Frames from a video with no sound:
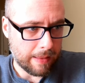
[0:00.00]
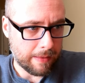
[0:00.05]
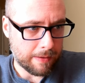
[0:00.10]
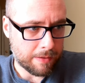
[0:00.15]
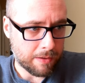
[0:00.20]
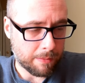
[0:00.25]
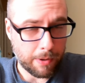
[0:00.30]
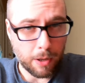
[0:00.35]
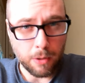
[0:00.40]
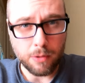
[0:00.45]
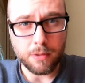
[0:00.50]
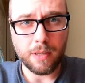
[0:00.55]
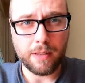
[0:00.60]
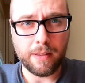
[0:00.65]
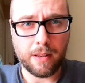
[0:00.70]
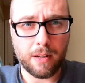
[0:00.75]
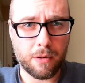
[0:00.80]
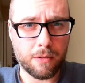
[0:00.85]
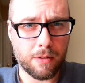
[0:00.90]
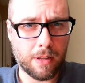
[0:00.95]
supposedly
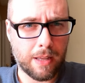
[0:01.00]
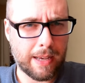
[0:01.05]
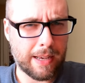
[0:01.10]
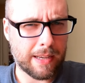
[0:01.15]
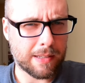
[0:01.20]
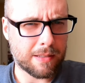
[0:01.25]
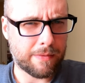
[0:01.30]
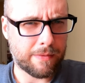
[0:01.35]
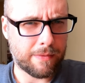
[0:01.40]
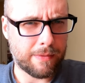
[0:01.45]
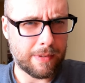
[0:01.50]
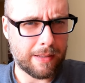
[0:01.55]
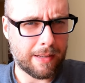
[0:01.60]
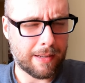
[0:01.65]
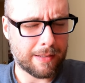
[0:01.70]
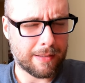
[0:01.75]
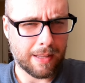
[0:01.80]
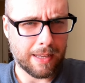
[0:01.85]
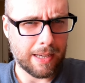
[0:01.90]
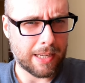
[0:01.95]
they don't last, it
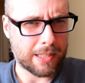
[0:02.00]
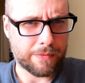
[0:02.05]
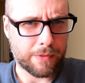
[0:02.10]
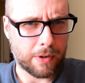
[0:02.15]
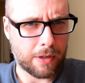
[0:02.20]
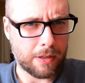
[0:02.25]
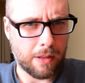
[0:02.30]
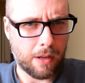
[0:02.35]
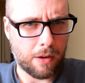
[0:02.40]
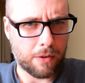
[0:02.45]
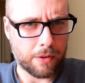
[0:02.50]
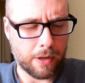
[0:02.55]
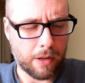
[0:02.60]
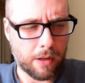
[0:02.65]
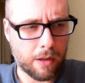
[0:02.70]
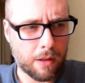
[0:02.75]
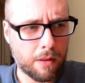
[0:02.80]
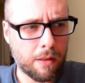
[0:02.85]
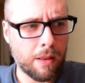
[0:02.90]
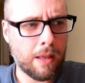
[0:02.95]
doesn't last very long at
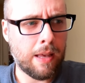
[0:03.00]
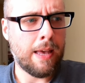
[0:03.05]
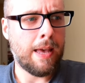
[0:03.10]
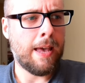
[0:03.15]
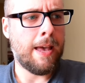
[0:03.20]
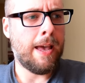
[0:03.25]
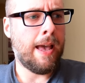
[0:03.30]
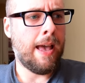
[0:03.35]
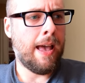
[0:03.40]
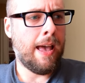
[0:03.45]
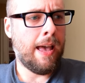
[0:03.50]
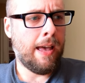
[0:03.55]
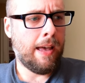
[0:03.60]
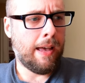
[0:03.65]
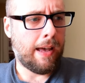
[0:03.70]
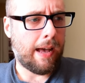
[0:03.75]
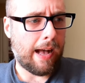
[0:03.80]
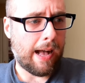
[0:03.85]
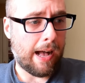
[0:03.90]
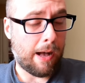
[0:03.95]
all.
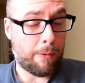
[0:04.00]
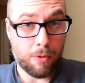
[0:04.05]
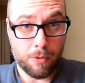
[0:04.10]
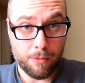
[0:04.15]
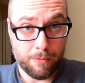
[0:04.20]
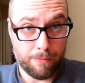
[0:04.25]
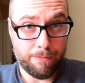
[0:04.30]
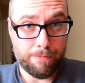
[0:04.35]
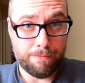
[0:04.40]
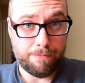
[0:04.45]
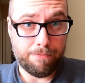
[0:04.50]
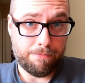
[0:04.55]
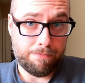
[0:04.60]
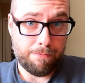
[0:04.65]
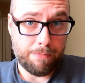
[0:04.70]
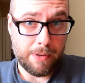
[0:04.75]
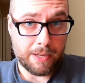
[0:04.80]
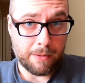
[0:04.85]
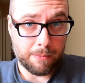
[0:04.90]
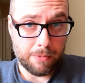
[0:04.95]
I will
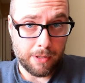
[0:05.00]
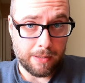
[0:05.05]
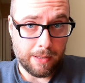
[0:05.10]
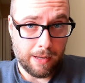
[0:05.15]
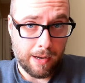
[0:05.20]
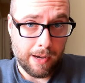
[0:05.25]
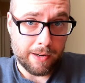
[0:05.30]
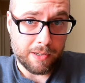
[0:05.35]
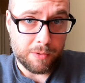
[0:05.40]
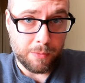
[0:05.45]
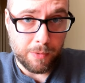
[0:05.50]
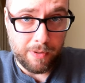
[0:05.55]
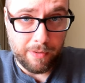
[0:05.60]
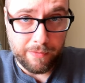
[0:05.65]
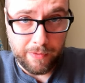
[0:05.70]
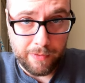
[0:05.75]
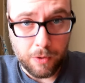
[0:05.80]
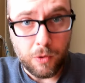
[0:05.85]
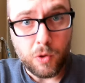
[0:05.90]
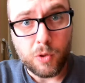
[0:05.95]
be completely honest with
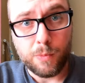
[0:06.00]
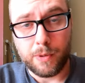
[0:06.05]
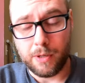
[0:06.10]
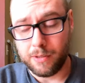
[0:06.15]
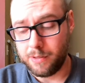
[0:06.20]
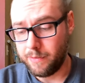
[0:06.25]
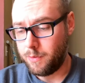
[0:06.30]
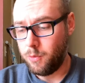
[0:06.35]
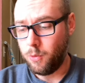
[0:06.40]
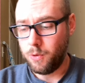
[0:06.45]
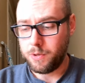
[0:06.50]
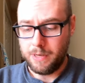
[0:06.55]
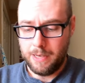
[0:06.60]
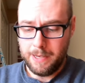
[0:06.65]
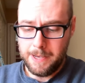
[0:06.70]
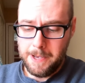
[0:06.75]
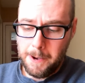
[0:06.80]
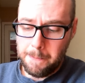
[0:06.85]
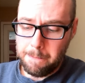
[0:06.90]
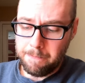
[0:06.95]
you folks, because of course
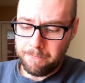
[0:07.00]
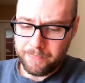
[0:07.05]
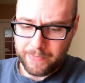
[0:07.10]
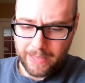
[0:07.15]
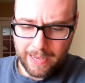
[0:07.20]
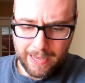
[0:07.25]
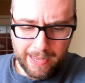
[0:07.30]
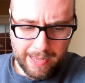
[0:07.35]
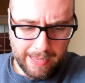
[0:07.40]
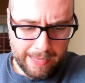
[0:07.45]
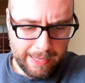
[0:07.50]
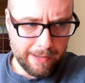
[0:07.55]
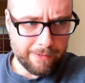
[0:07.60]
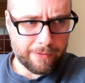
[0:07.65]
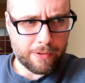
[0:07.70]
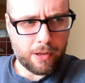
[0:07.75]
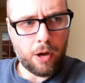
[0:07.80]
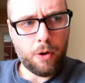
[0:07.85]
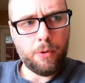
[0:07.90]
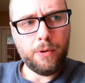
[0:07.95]
I am. I
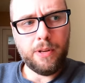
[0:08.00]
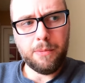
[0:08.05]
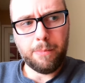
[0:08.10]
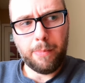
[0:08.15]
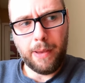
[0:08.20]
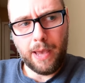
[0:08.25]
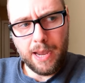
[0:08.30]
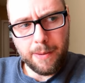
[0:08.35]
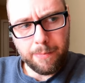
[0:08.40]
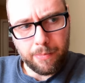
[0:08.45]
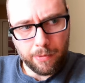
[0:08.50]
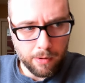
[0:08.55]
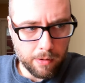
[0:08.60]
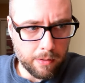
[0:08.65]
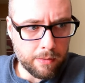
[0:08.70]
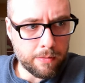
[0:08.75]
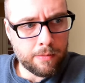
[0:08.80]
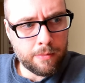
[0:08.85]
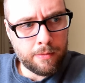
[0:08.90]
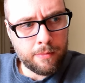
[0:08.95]
have coated
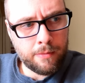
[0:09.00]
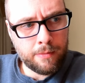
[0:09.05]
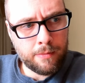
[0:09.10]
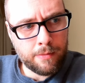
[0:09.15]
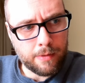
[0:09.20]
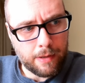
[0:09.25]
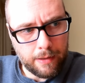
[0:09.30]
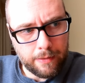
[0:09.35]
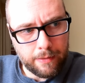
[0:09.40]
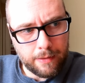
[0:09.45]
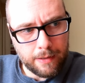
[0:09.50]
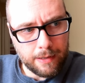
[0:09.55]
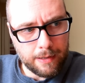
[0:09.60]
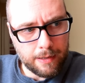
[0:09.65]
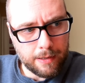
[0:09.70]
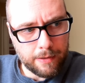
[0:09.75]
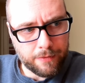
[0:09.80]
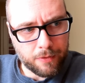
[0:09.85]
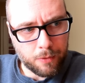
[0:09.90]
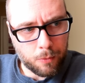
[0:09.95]
paper, and
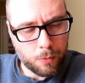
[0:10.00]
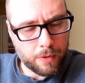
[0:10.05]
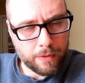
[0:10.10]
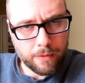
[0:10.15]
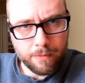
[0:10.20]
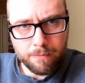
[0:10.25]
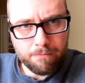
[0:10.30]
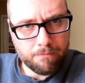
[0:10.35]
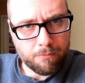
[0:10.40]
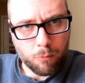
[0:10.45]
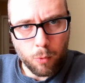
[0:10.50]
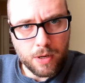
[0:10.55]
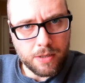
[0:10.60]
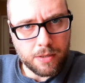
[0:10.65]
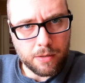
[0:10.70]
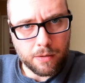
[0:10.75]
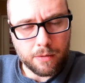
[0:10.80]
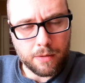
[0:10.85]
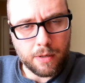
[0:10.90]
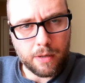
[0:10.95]
then for one
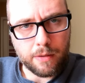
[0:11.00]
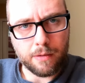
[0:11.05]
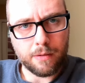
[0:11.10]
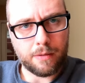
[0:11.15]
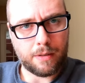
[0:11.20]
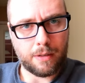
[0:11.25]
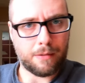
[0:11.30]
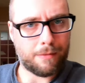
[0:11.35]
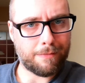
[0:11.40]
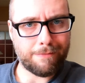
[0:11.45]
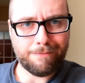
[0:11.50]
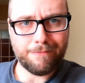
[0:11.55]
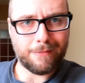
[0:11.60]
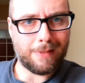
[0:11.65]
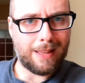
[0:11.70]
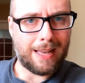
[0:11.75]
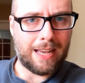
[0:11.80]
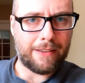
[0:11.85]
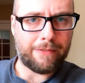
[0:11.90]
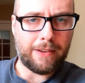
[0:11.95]
reason or another, you know,
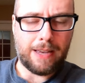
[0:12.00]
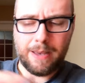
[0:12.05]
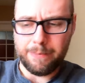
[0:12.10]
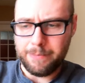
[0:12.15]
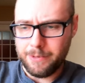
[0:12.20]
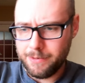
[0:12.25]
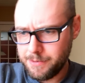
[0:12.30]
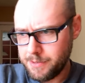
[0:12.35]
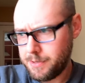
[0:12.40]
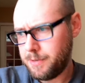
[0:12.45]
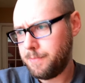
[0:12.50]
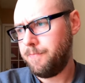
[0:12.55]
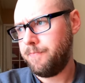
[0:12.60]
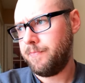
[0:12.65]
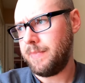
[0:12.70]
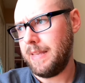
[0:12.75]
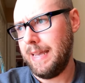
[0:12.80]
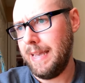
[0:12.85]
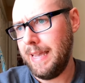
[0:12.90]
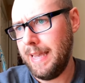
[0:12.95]
life happens.
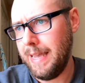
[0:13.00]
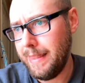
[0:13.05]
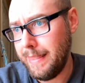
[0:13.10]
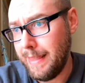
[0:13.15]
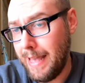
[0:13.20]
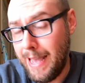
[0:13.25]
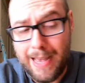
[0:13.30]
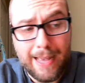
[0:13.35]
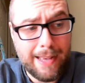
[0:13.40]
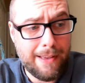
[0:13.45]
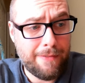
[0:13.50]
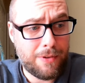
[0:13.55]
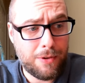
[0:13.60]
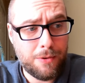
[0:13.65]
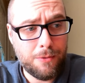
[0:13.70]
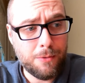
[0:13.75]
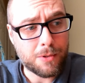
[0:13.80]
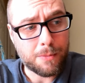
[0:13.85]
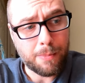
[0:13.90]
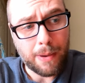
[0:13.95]
And I have
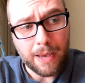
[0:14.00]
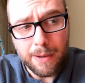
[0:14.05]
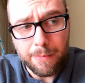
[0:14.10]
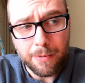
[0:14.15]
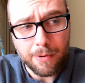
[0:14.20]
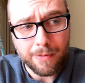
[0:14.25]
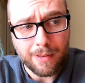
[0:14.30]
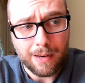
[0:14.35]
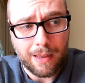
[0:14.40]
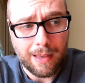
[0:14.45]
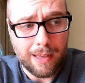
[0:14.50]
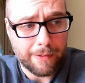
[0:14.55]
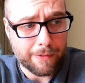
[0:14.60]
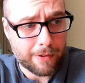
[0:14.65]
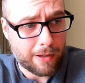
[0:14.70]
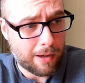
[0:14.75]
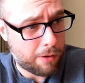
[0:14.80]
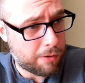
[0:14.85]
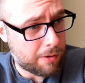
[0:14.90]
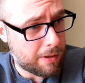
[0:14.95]
used paper that I have
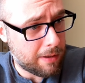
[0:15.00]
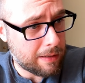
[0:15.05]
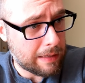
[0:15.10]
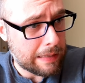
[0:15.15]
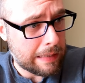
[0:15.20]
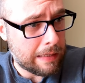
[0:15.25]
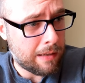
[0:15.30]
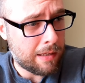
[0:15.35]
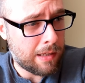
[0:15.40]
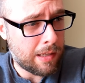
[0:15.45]
coated